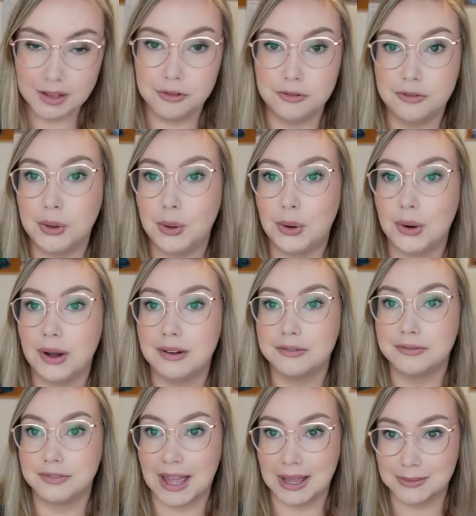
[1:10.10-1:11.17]
For
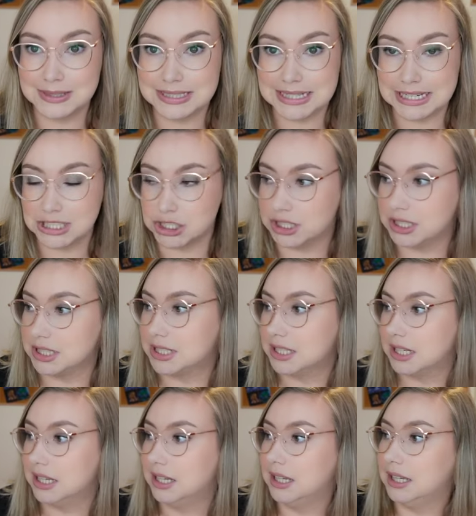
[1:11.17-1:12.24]
foundations,
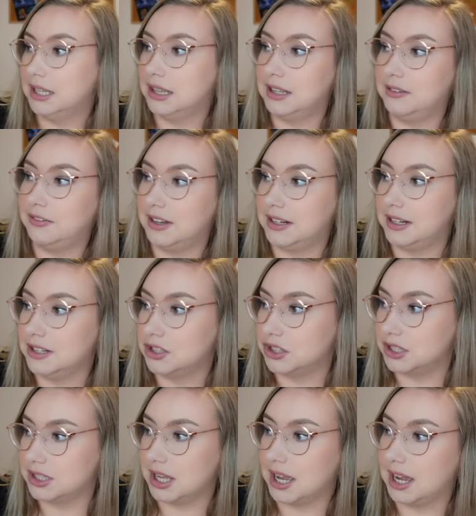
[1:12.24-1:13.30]
the
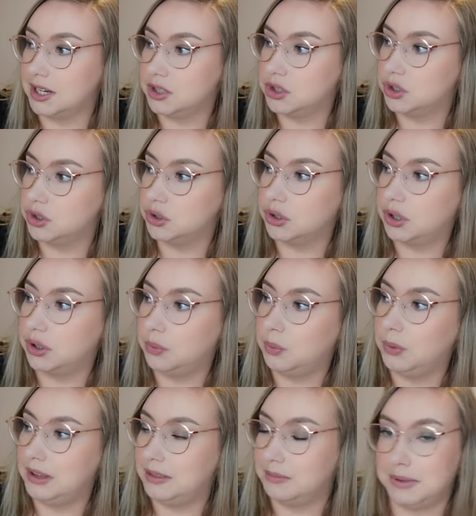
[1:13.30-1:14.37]
foundations I took
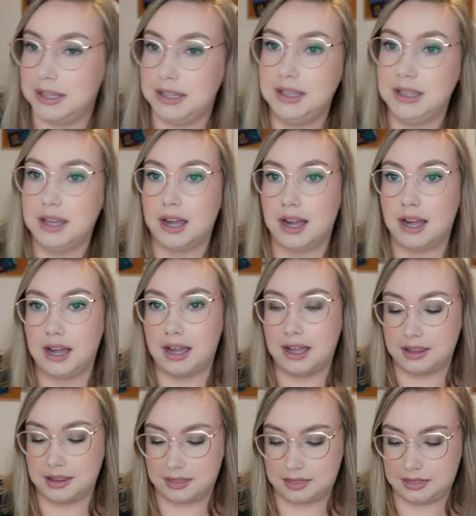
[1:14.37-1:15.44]
with me
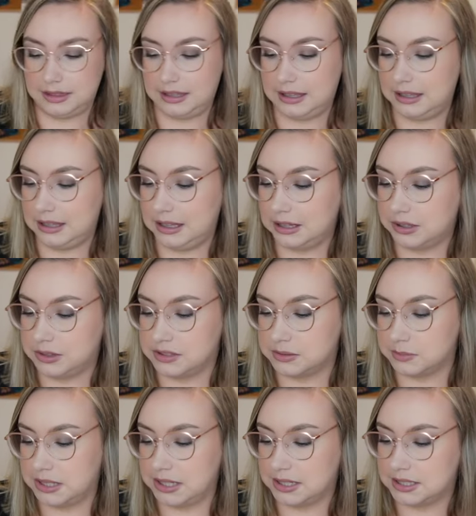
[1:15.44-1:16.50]
are the IT
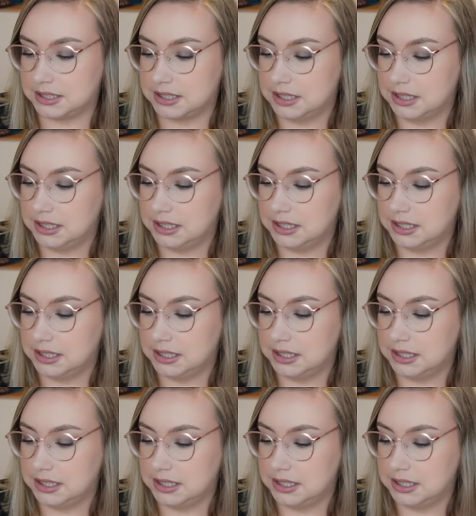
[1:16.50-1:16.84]
Cosmetics